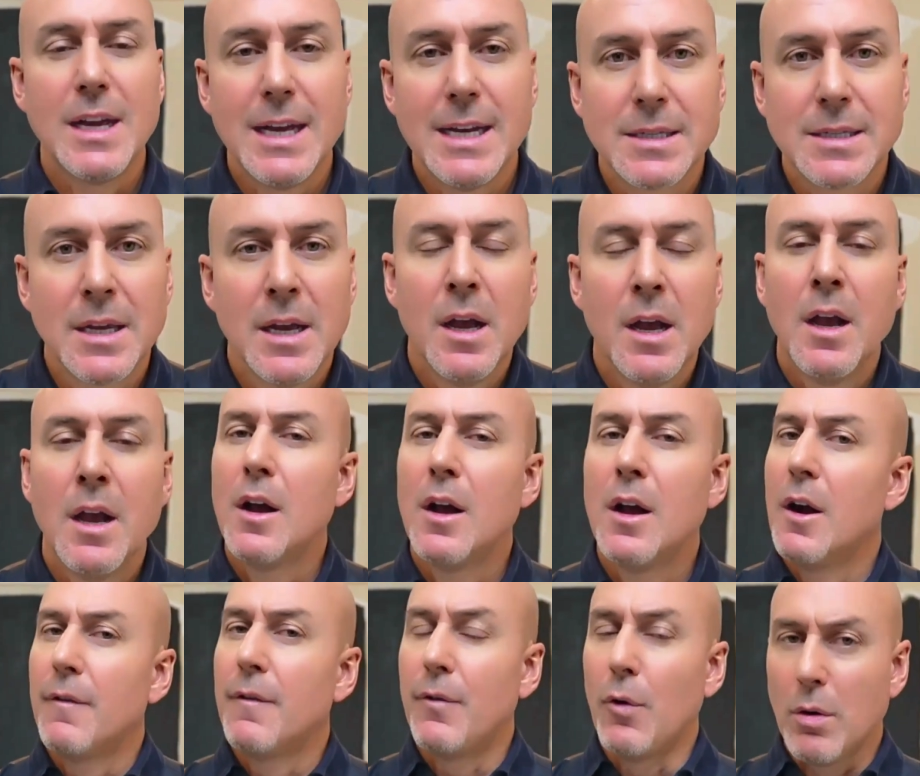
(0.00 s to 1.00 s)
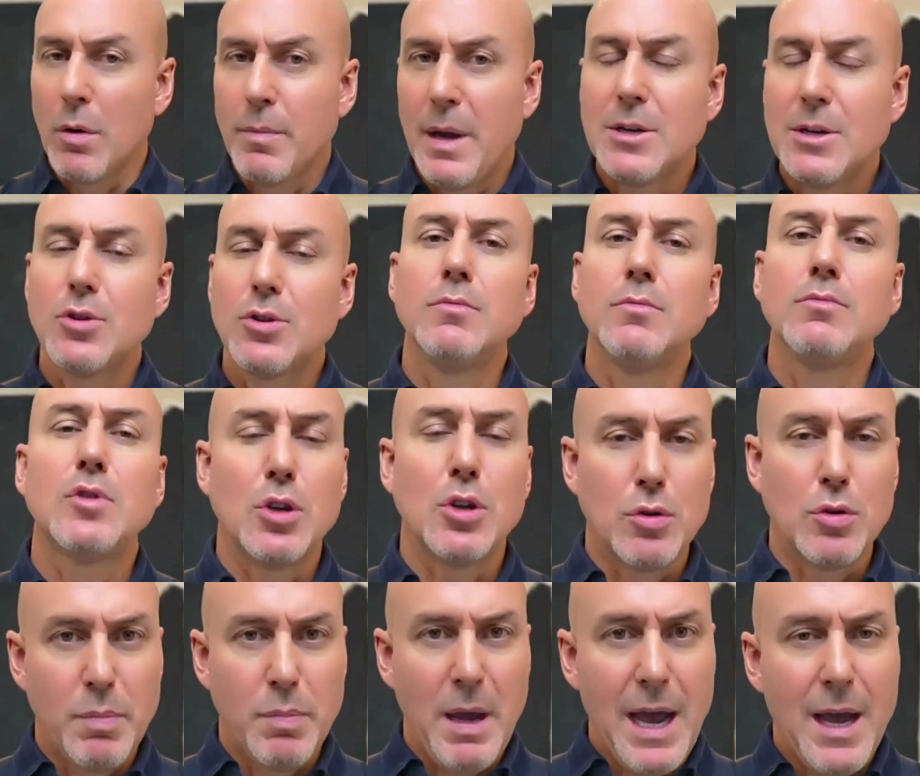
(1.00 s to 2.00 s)
It's 4-bedroom,
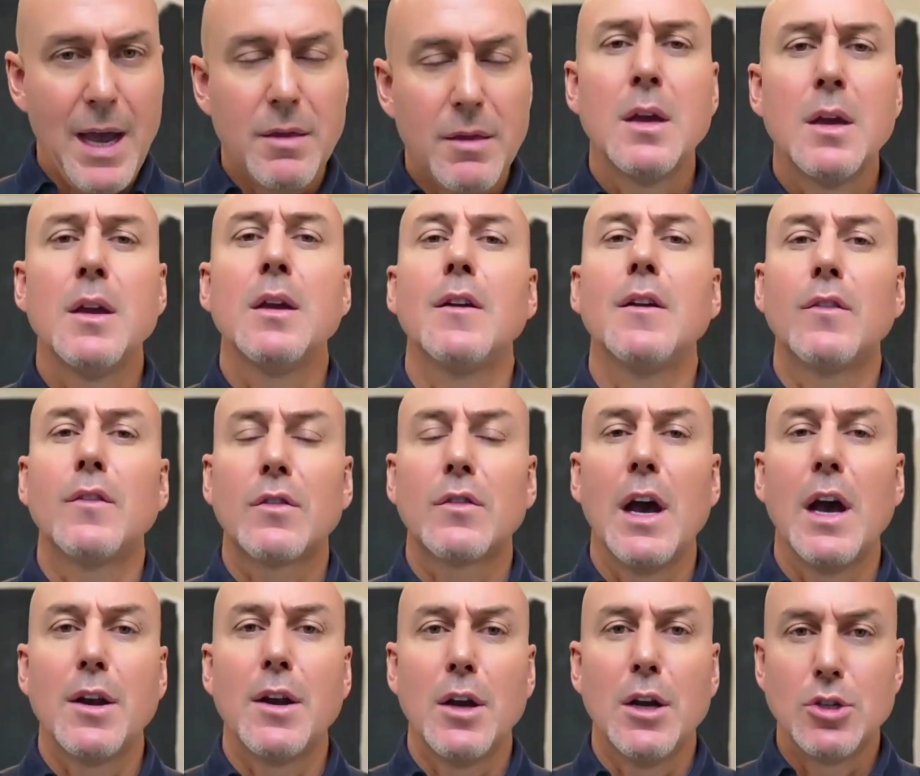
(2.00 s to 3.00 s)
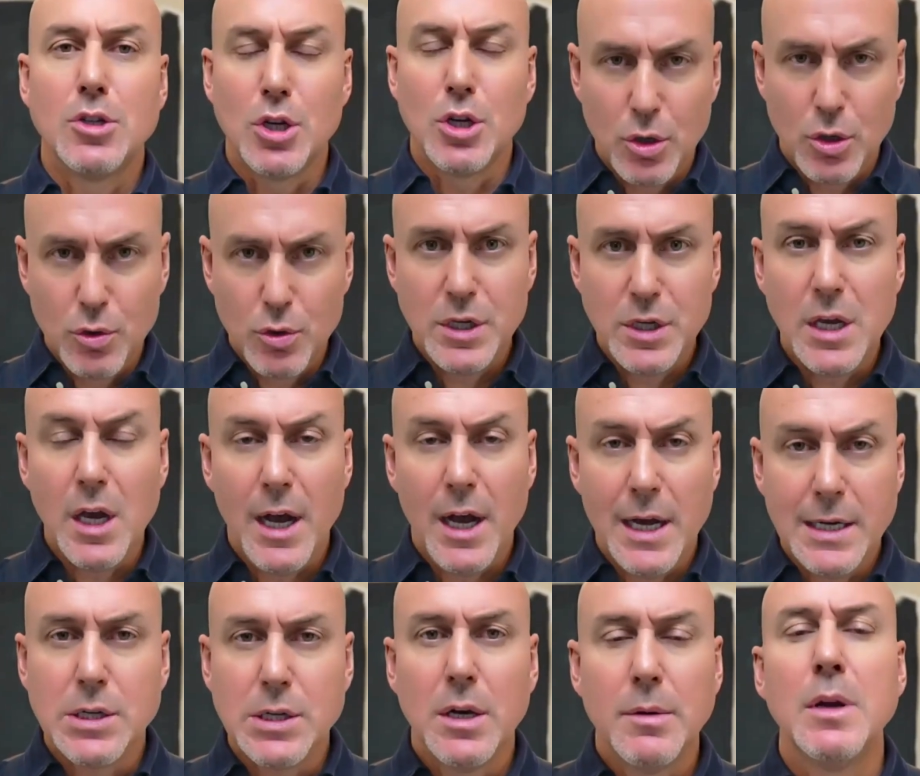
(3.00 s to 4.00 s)
2-bath, it's got a jacuzzi
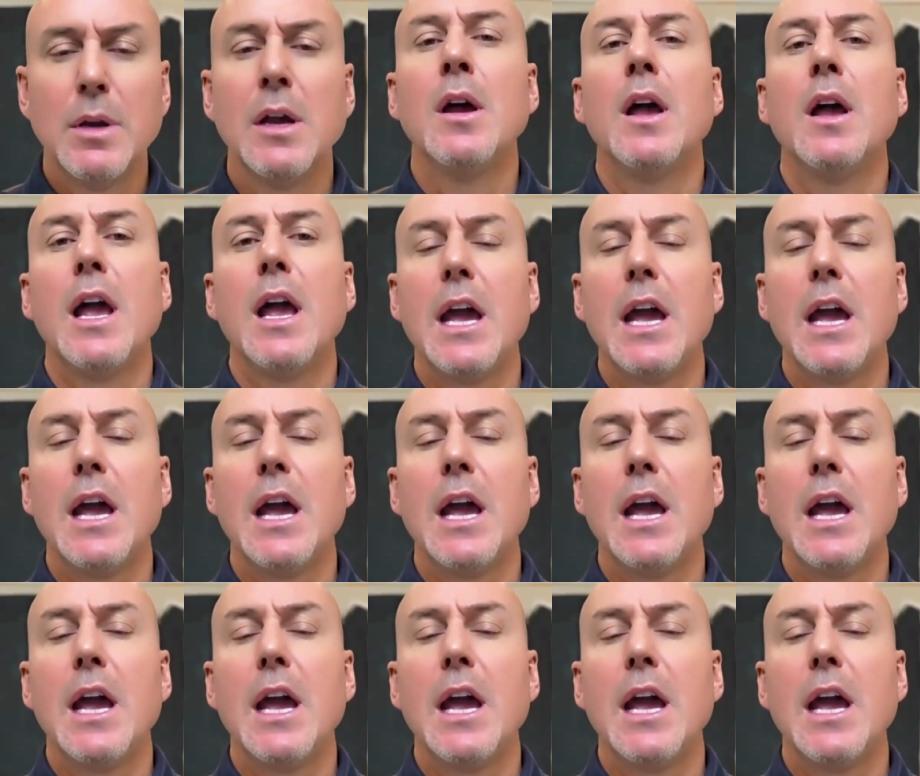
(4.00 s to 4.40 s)
hot tub,